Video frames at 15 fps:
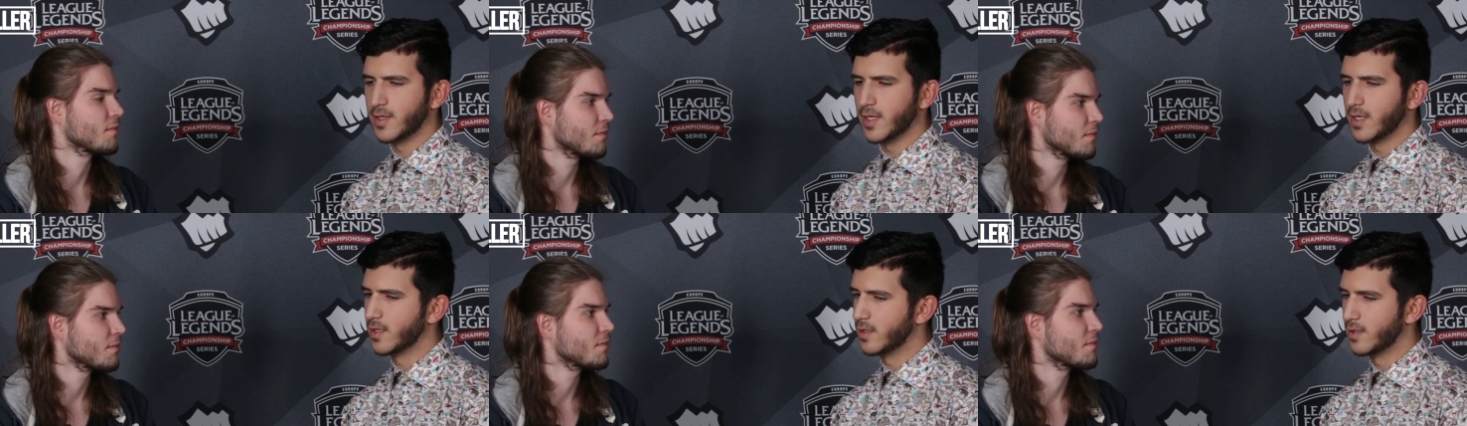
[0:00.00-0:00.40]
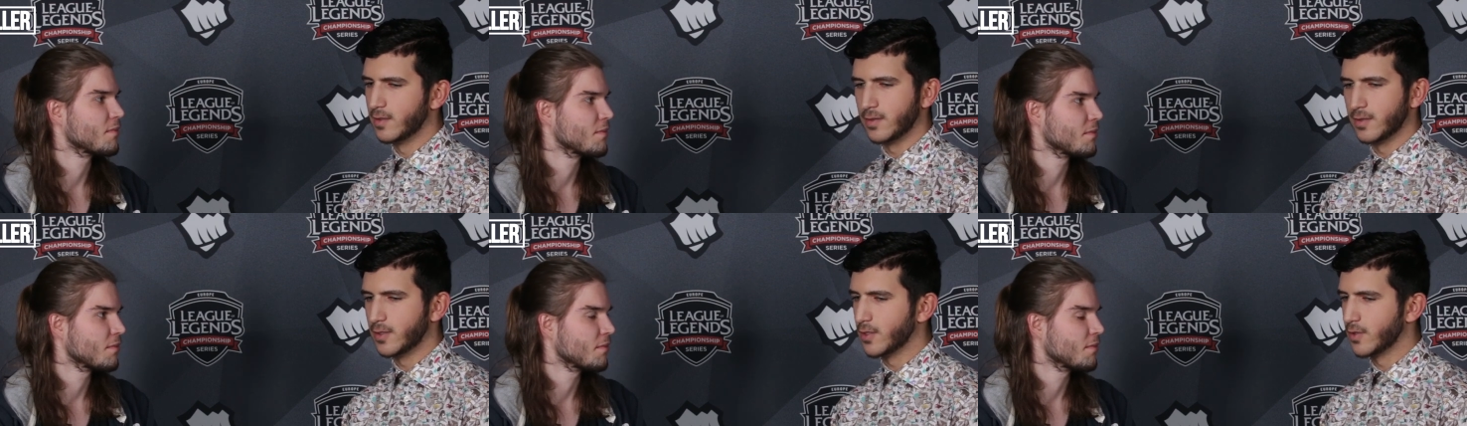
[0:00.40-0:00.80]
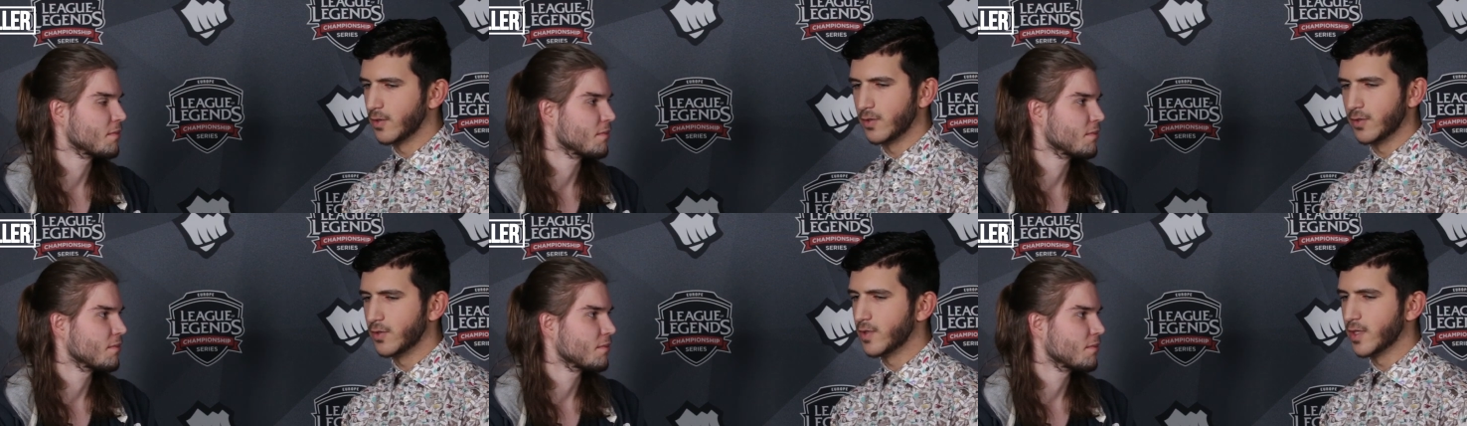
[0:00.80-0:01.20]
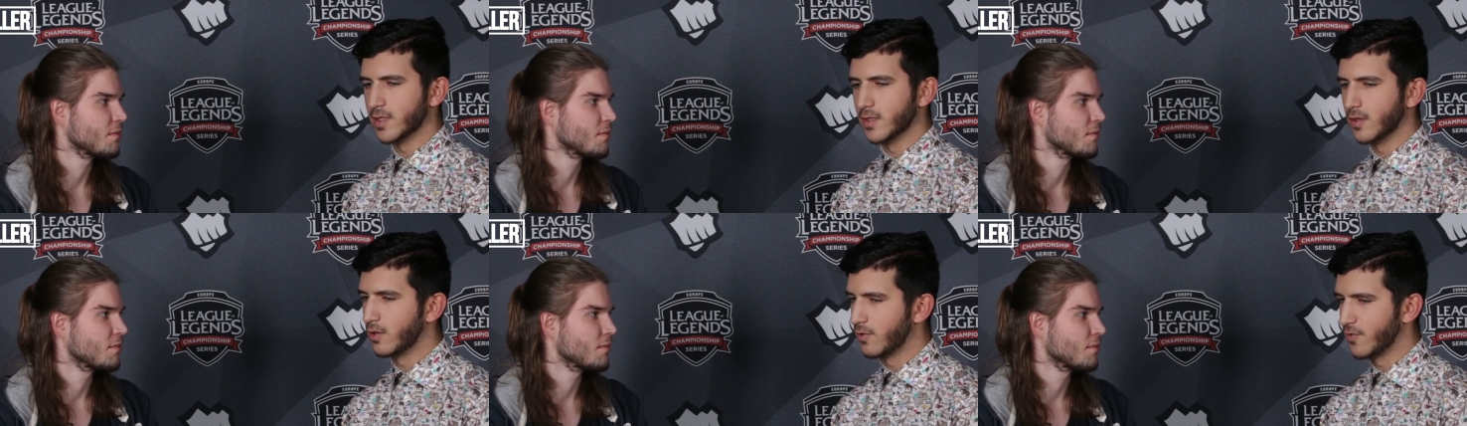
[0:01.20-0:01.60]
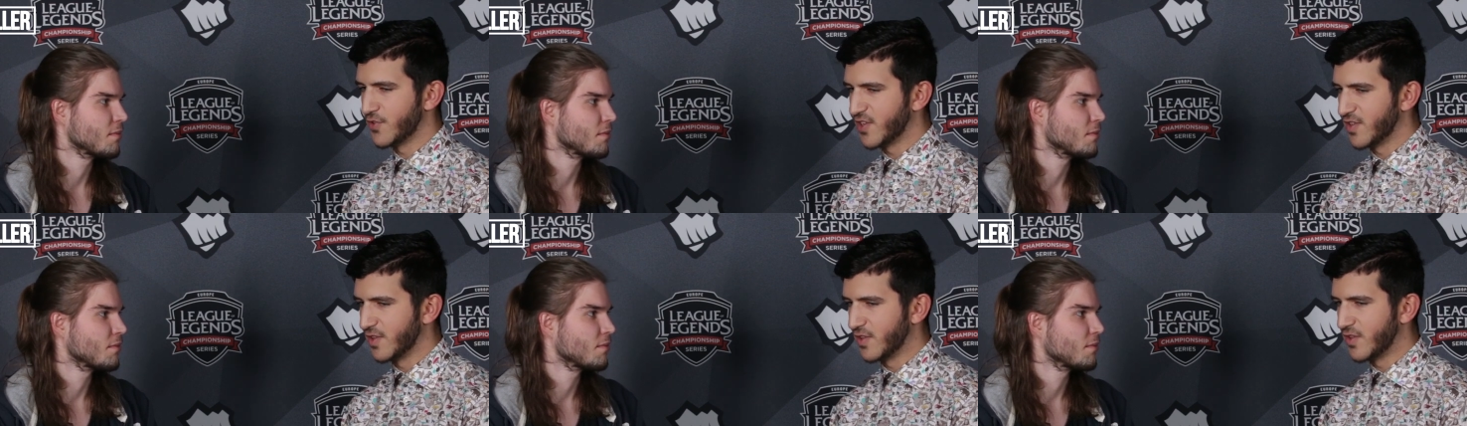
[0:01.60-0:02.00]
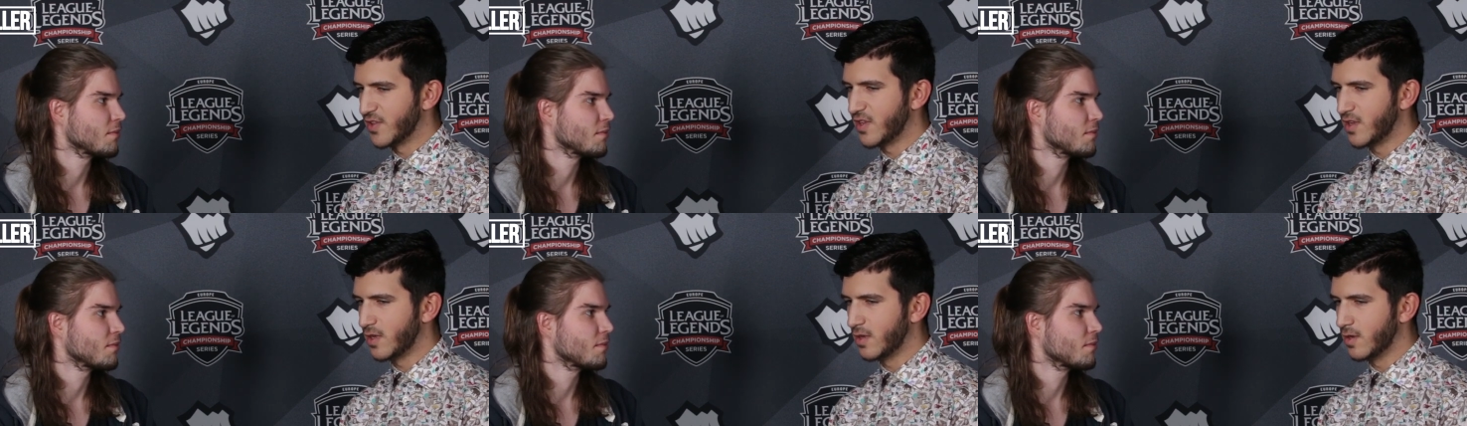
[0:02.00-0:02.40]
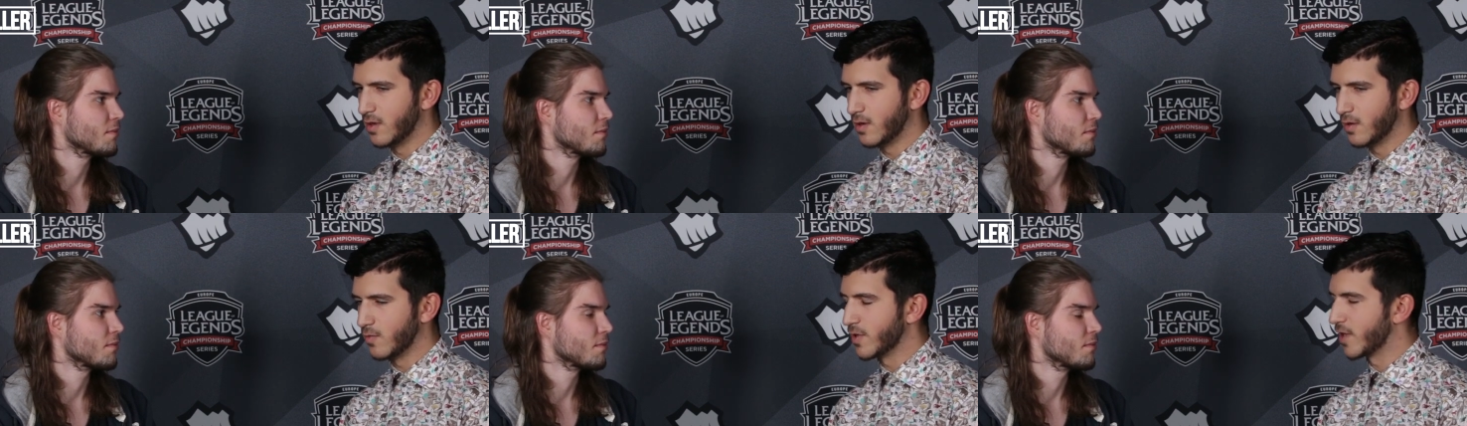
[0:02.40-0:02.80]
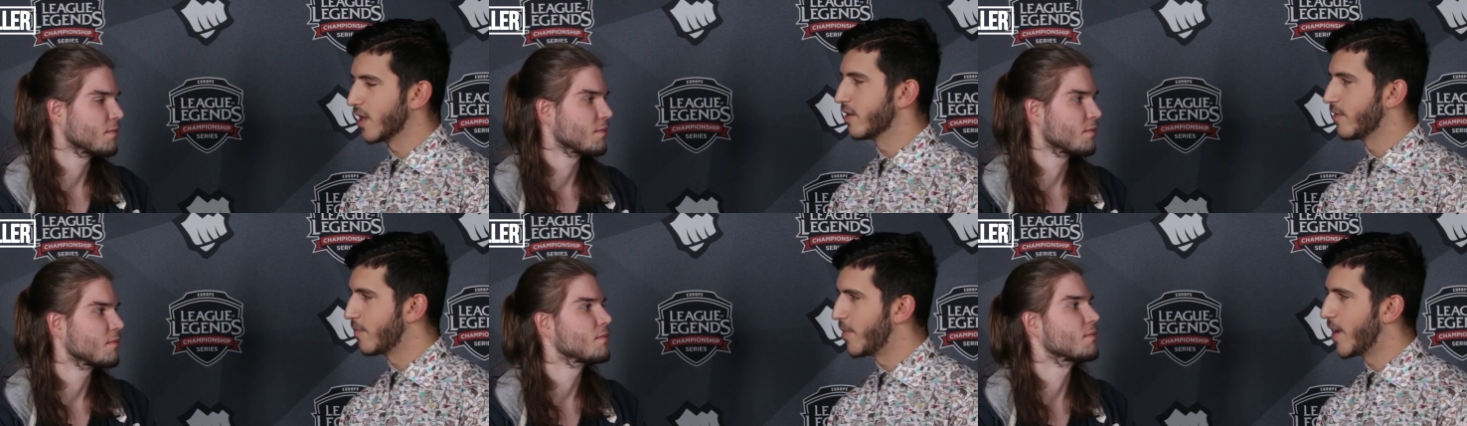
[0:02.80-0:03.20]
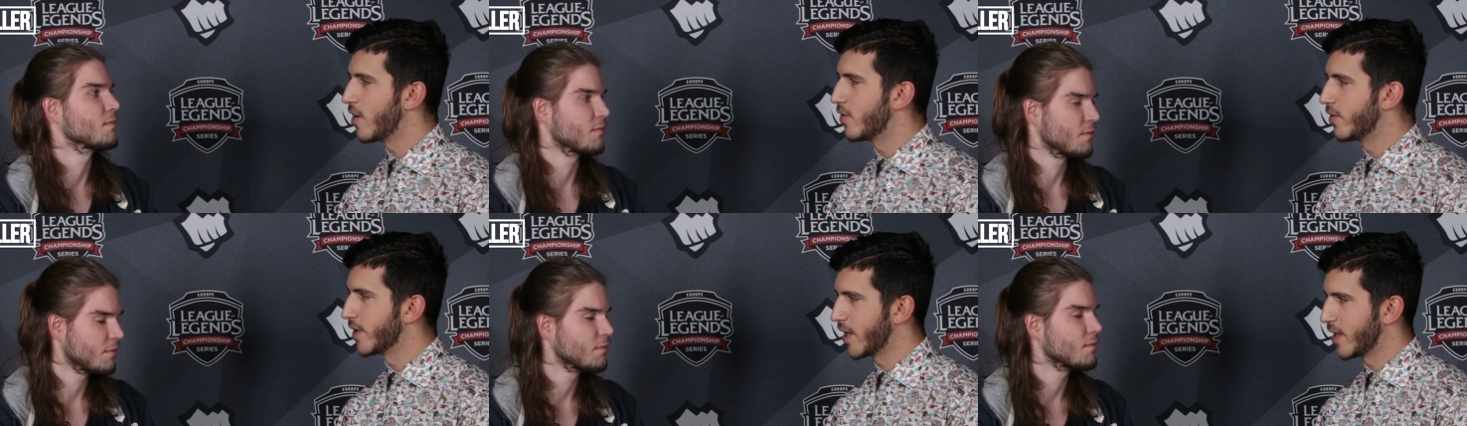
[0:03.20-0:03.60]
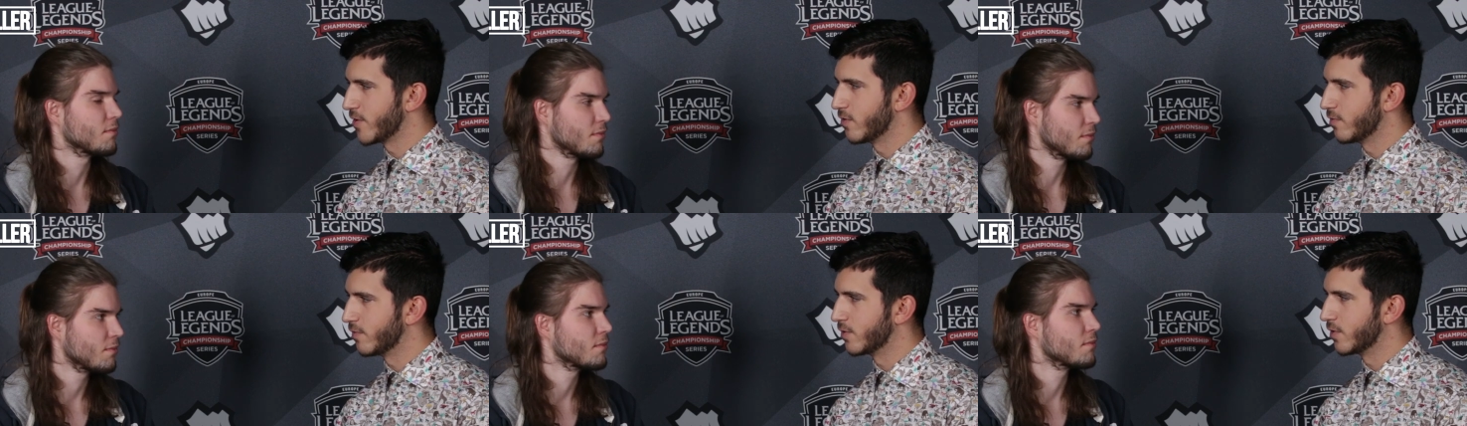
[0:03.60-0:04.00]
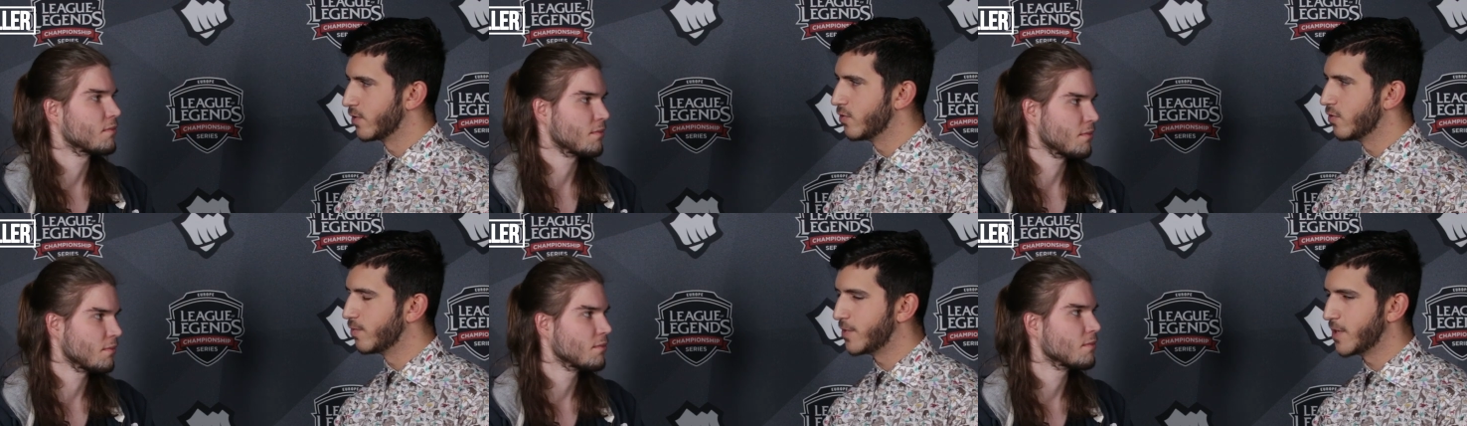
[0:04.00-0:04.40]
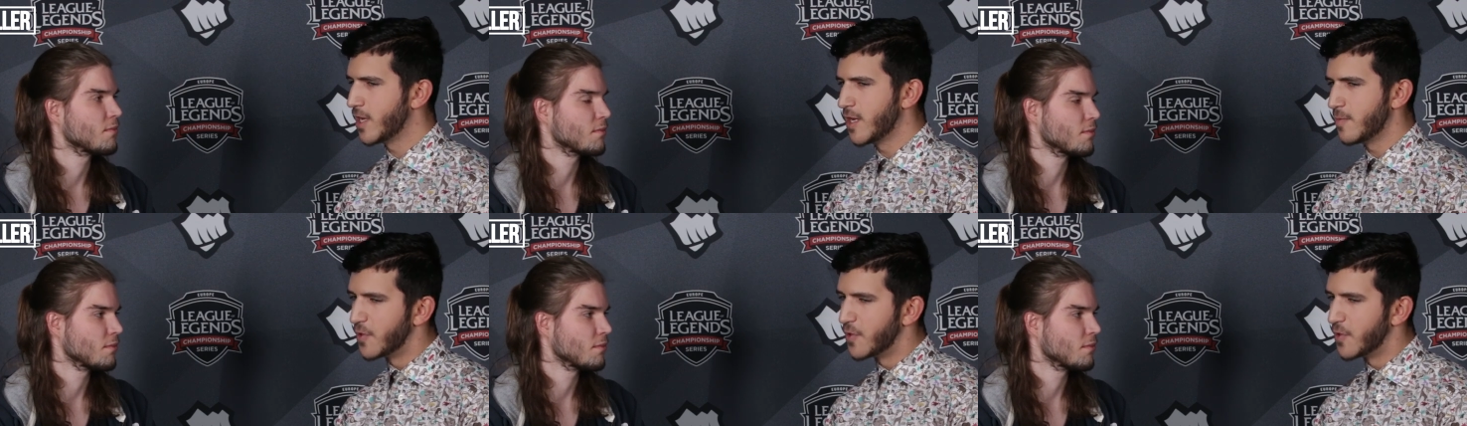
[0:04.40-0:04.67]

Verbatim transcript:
Speaker 1: then you know you can all of a sudden see what kind of power he has over a group.